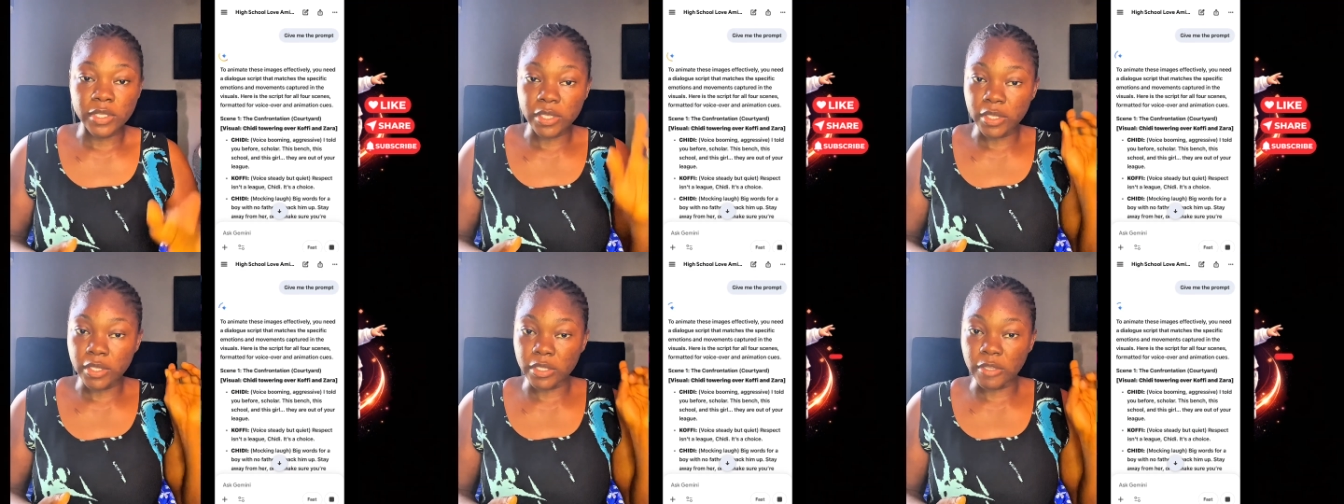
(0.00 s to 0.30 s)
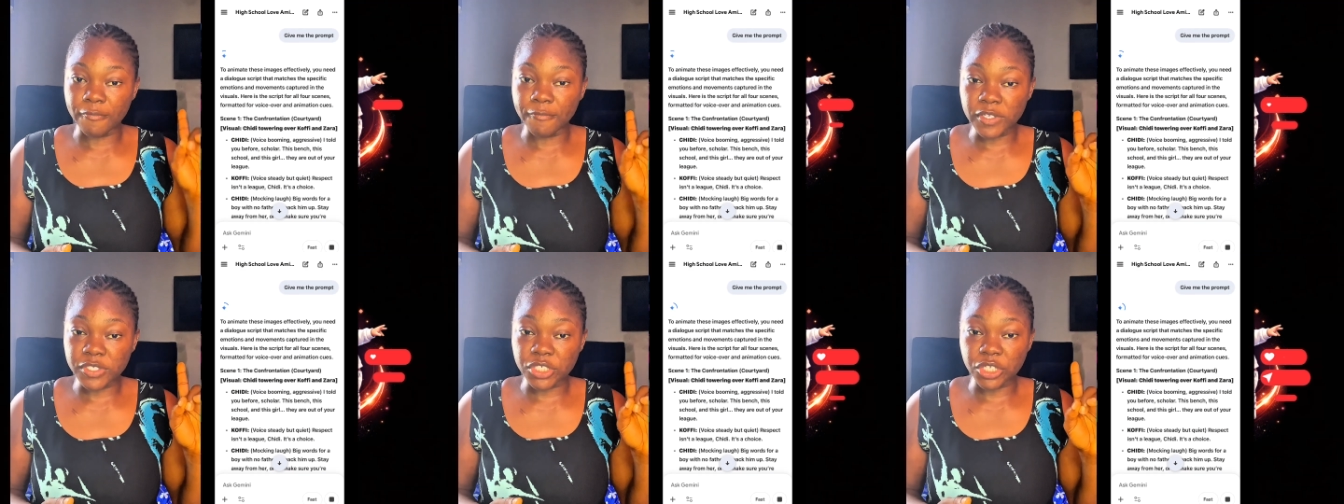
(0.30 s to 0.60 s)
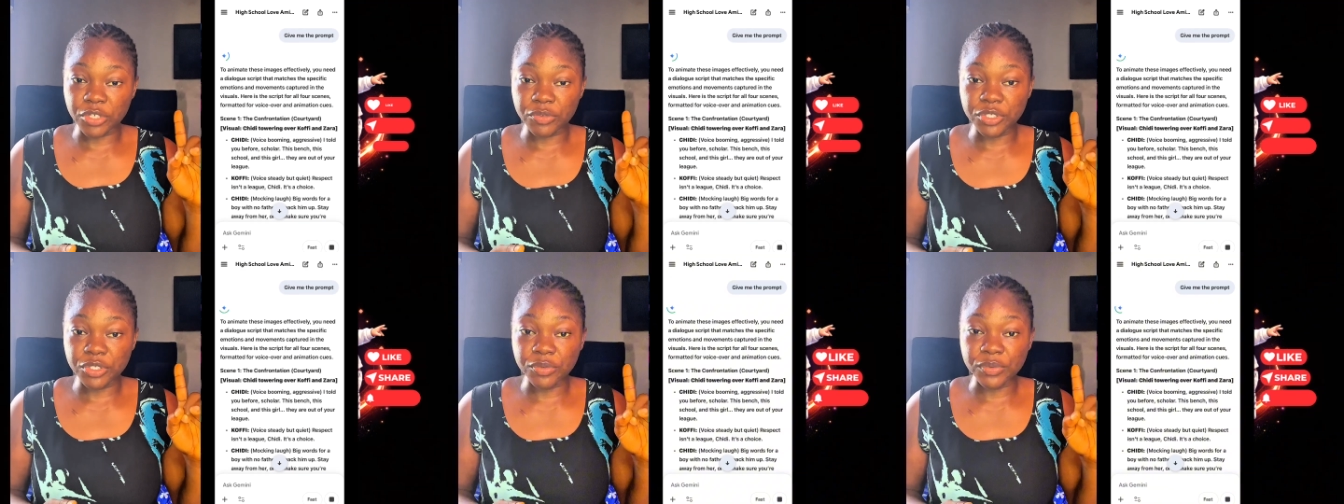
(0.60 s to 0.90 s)
the first
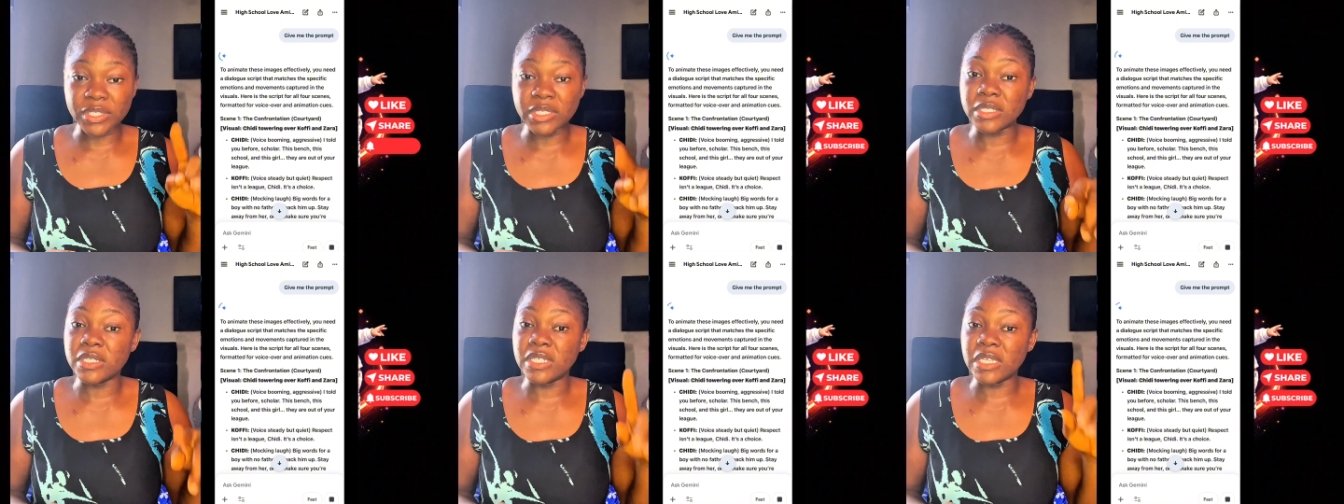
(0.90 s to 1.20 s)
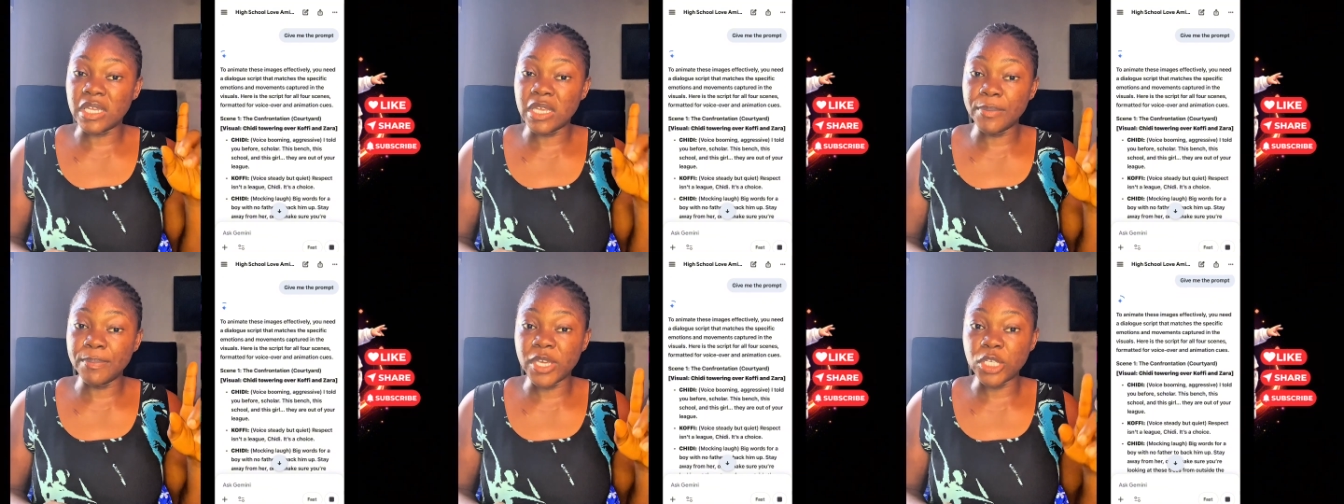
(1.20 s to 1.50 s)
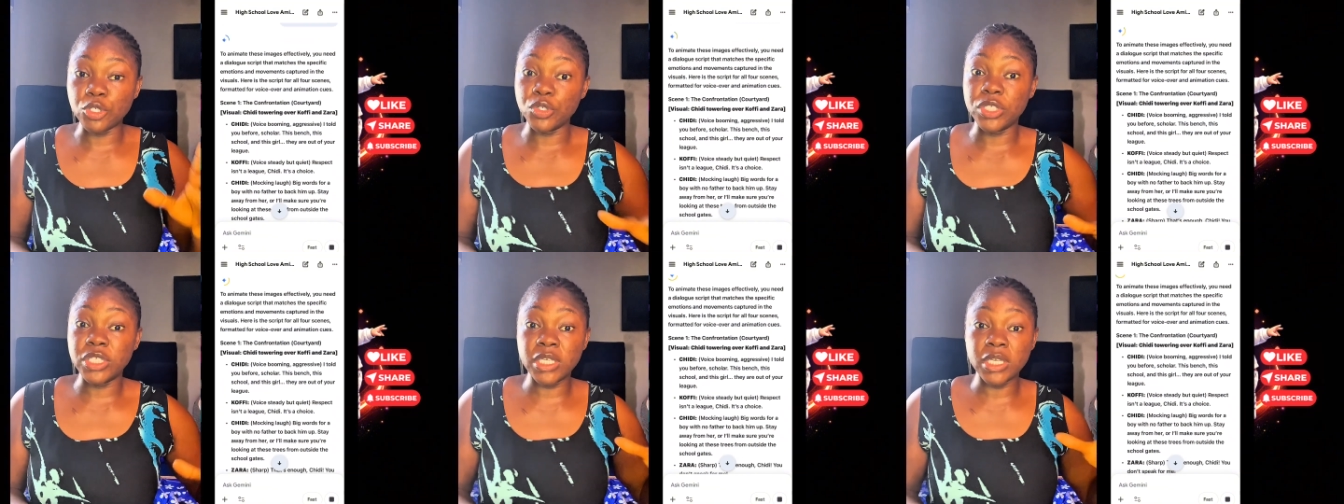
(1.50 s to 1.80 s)
generation we did the image,
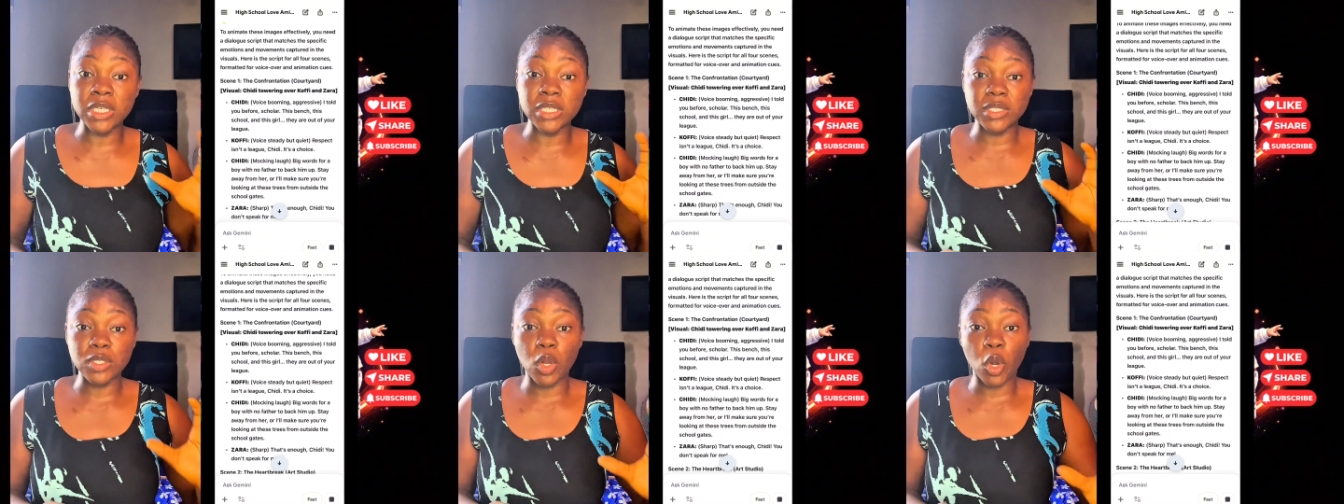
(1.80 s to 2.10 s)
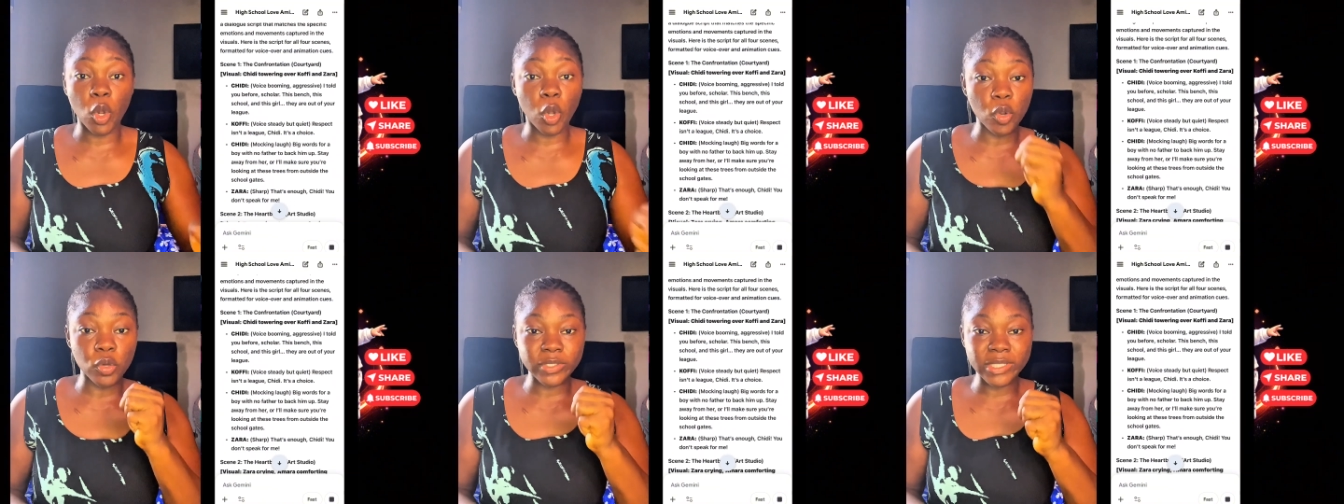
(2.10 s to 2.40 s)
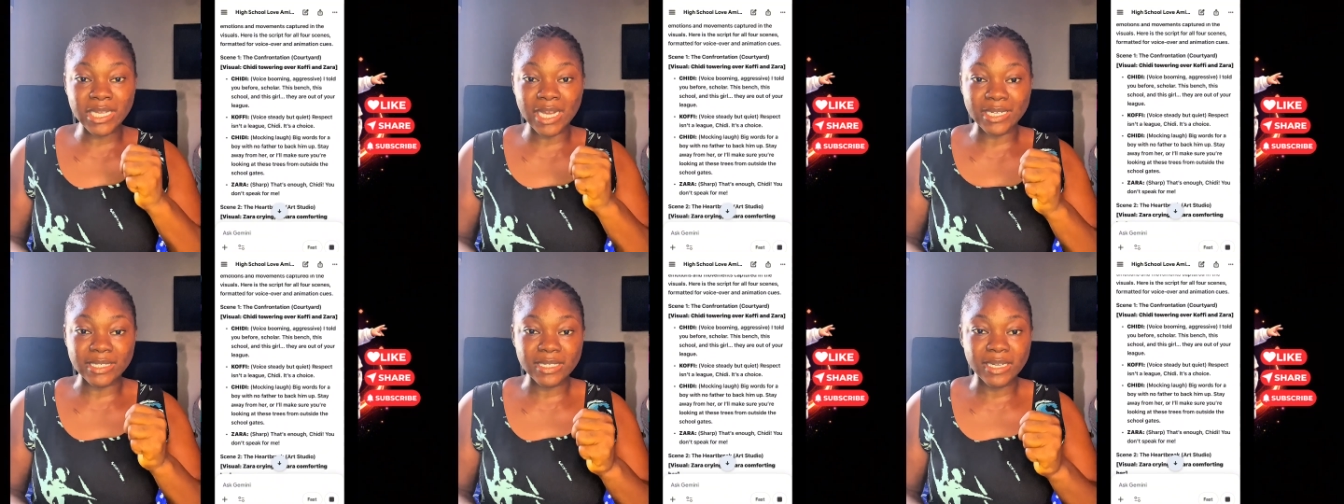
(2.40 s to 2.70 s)
you see it
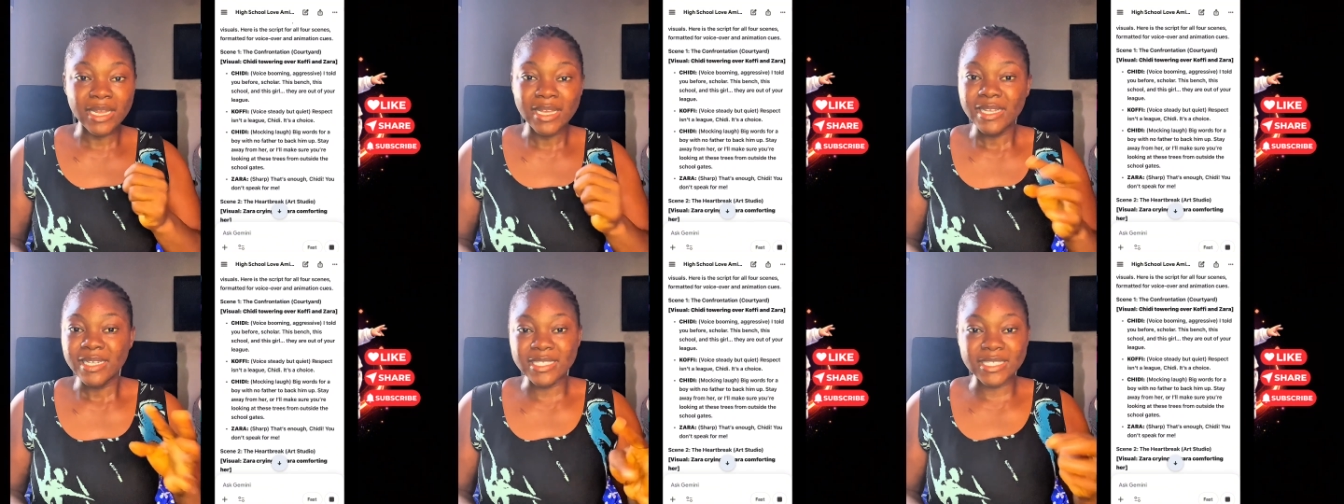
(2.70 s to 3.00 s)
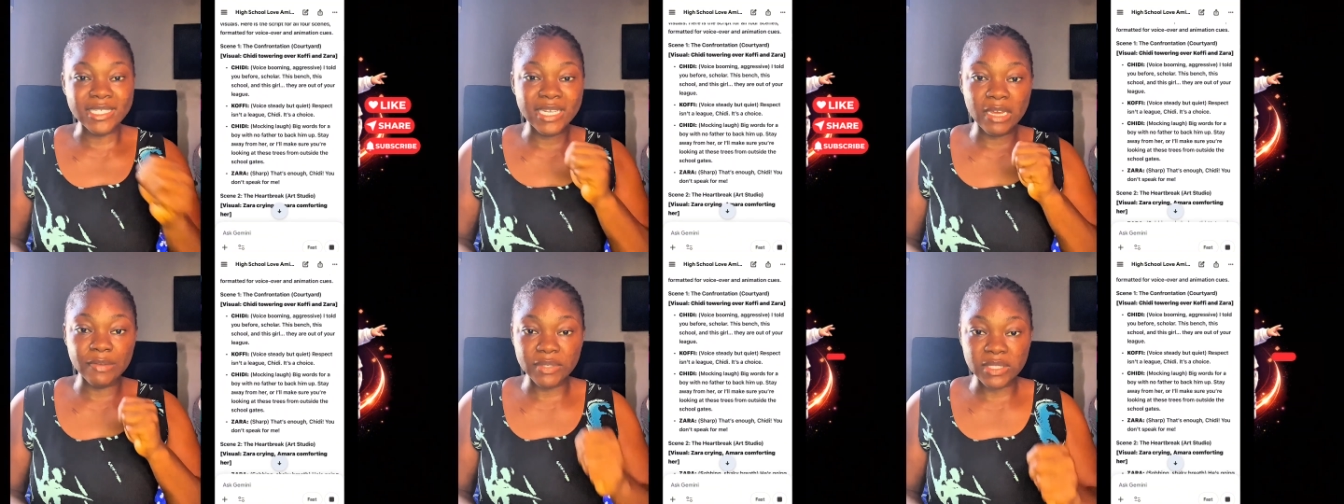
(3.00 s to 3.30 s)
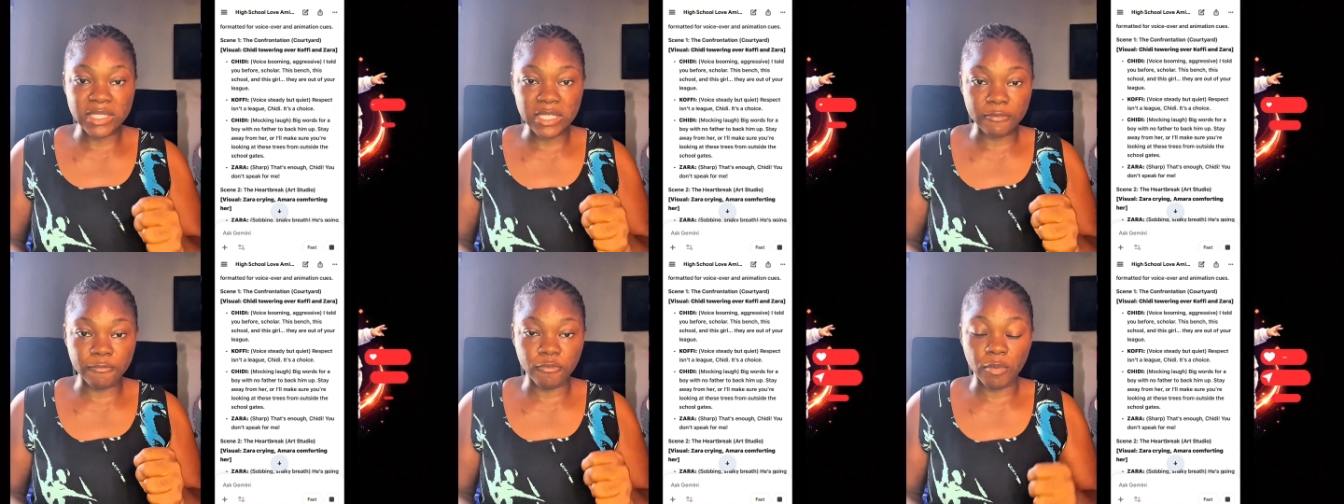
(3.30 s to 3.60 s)
clustered, did
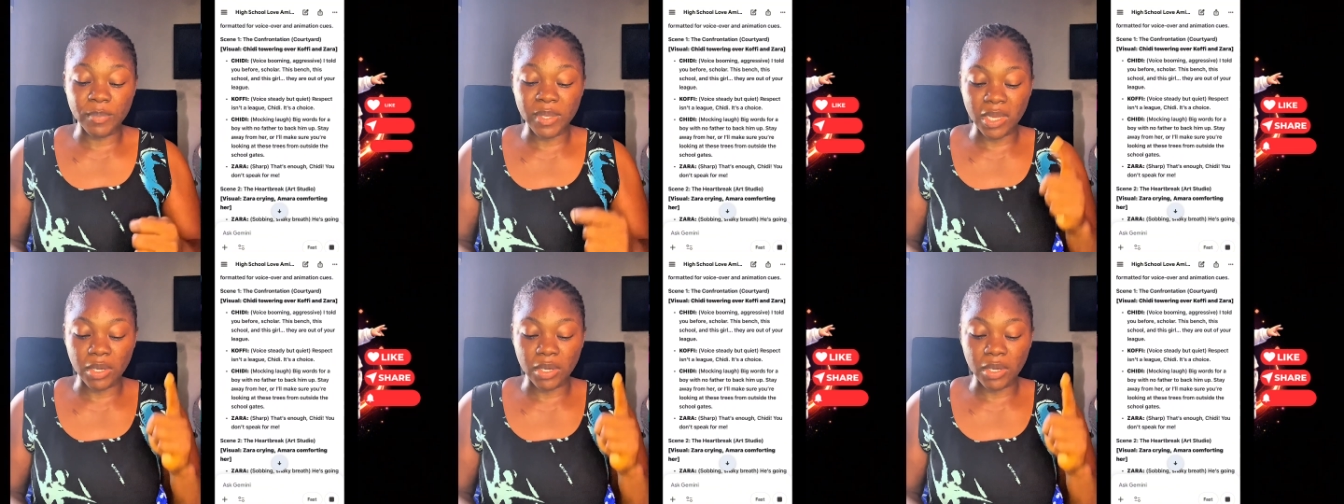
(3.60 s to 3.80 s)
everything for me.